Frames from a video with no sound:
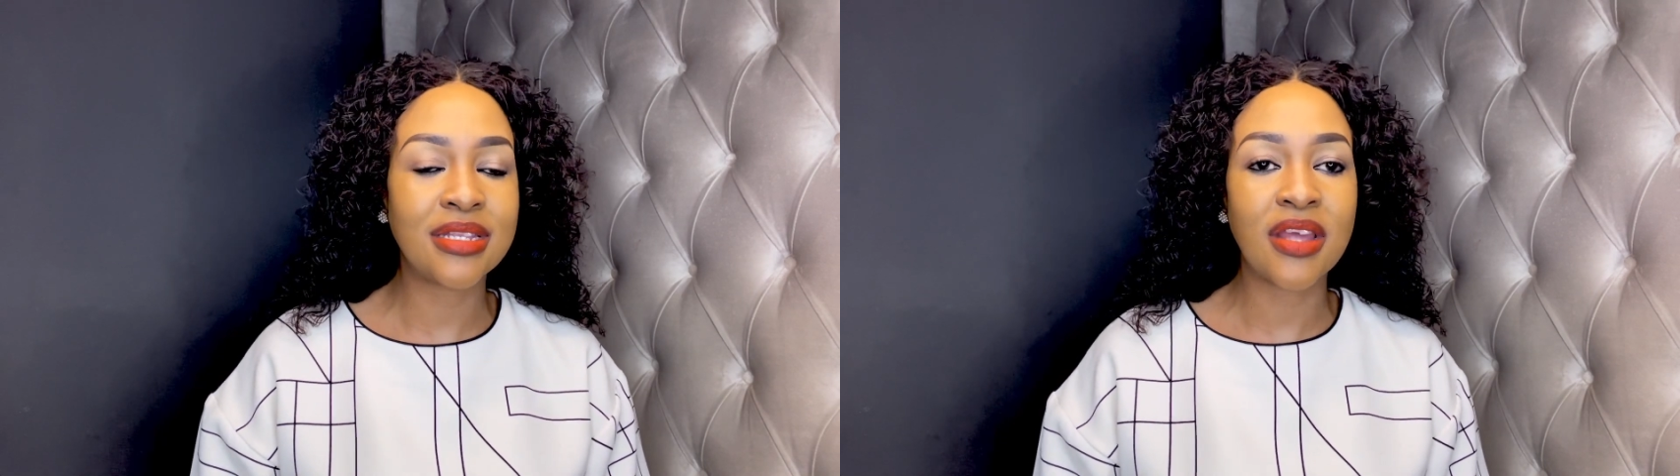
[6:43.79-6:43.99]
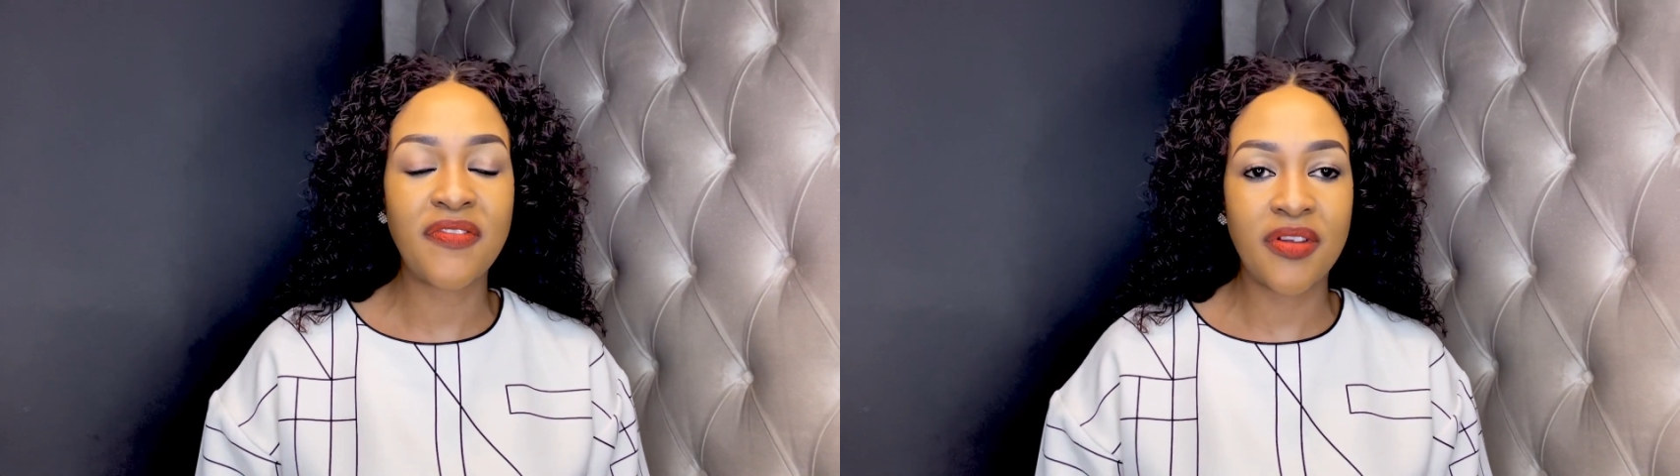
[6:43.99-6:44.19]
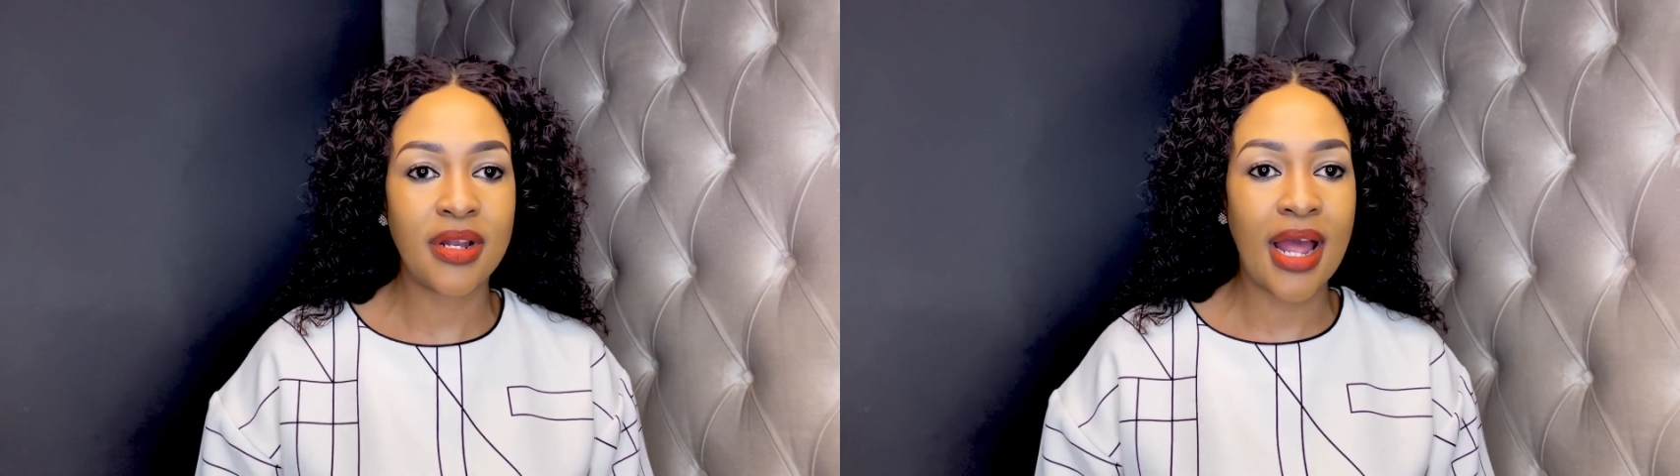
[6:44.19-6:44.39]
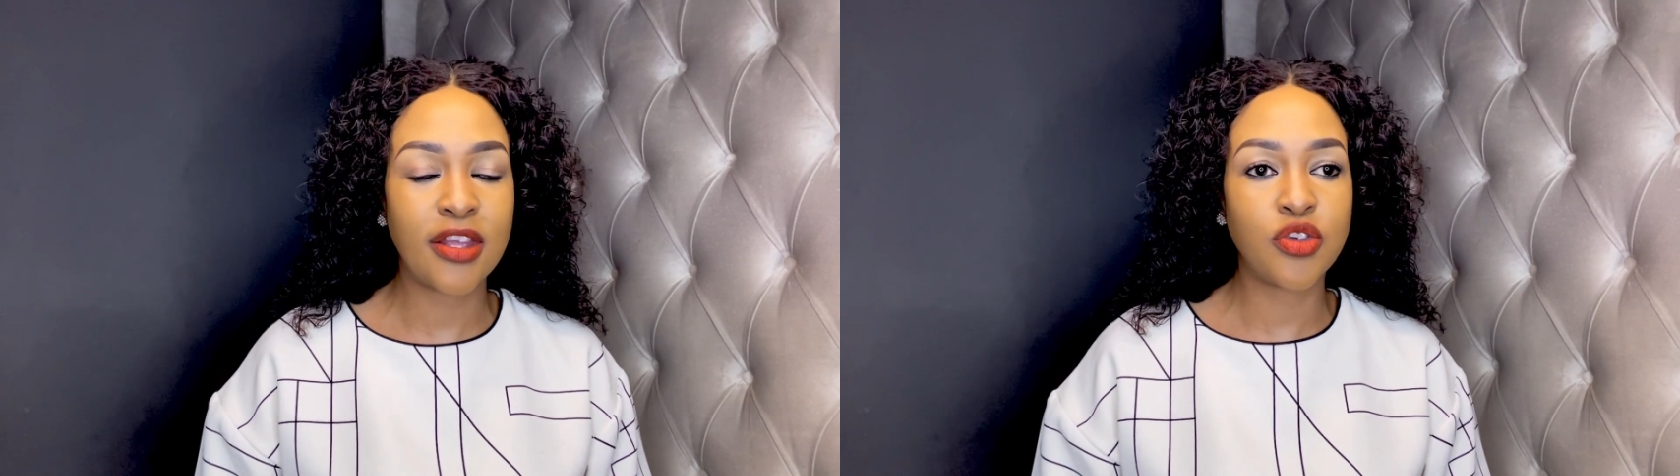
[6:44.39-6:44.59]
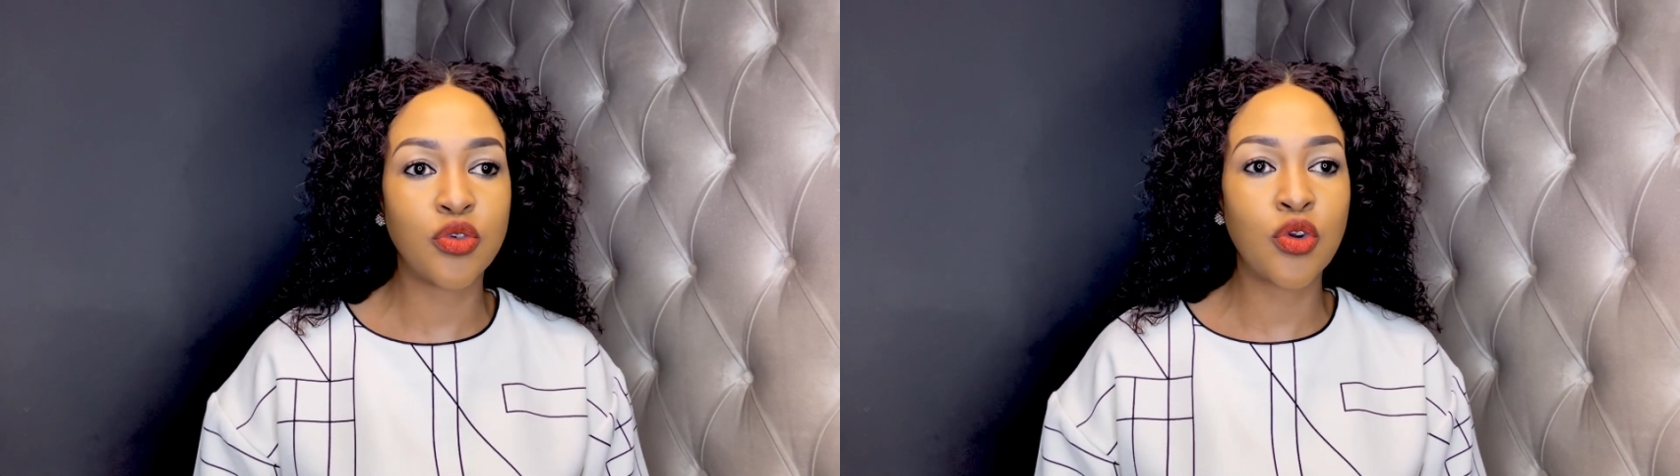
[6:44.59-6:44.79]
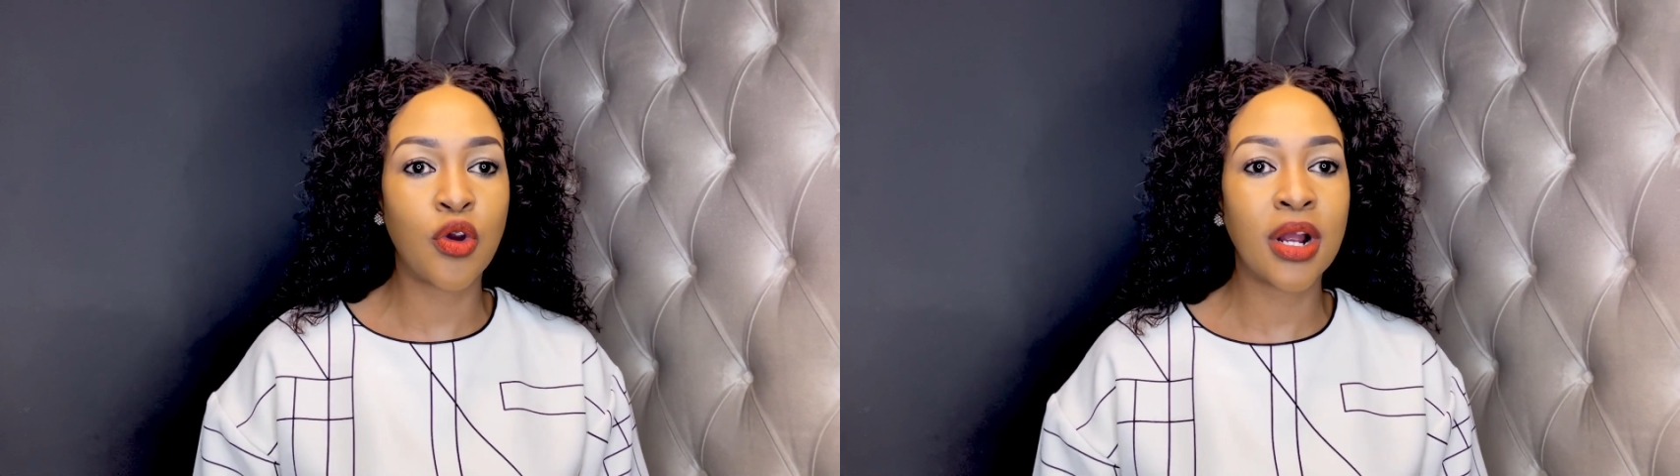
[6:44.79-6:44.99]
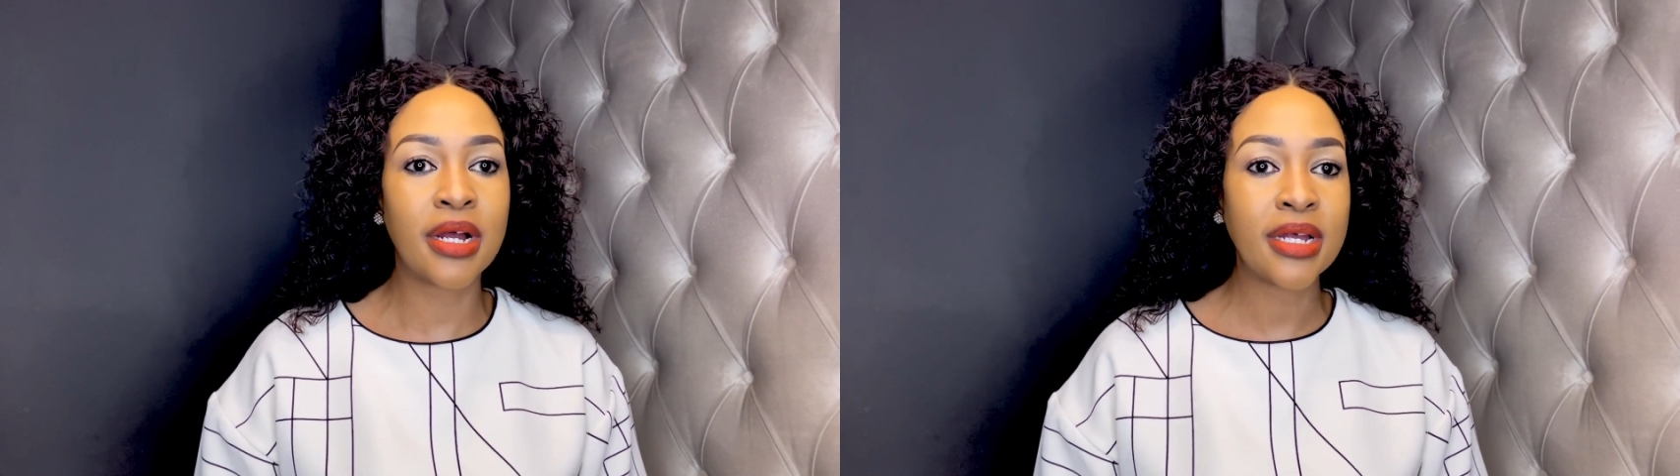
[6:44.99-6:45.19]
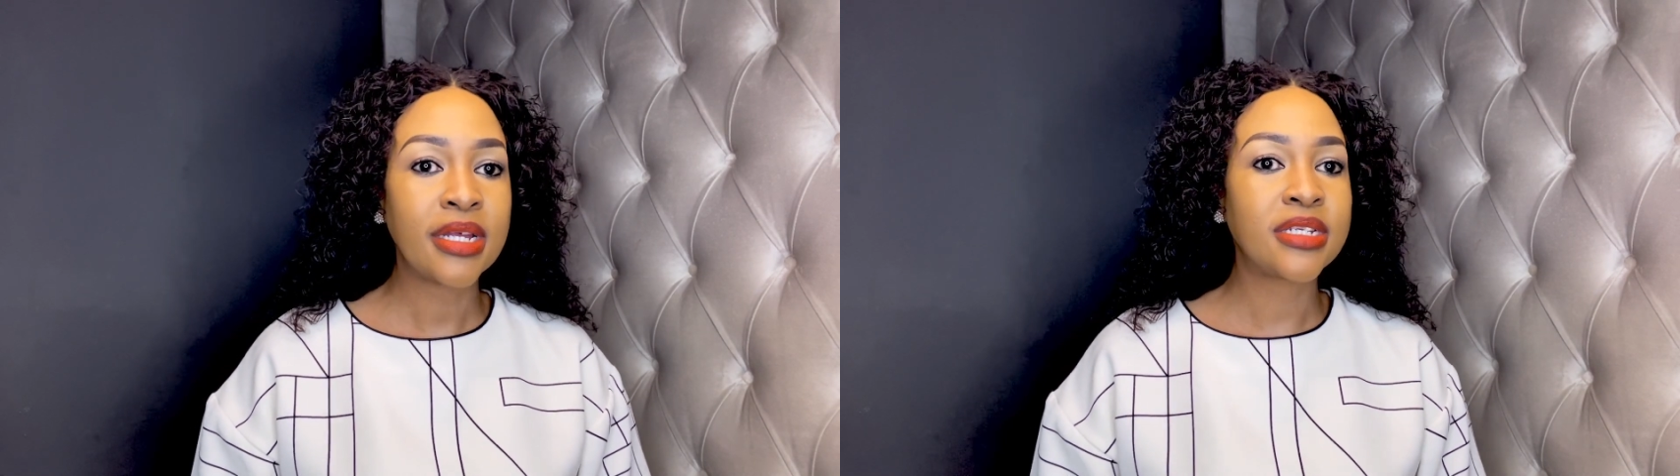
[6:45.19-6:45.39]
they feel like you no longer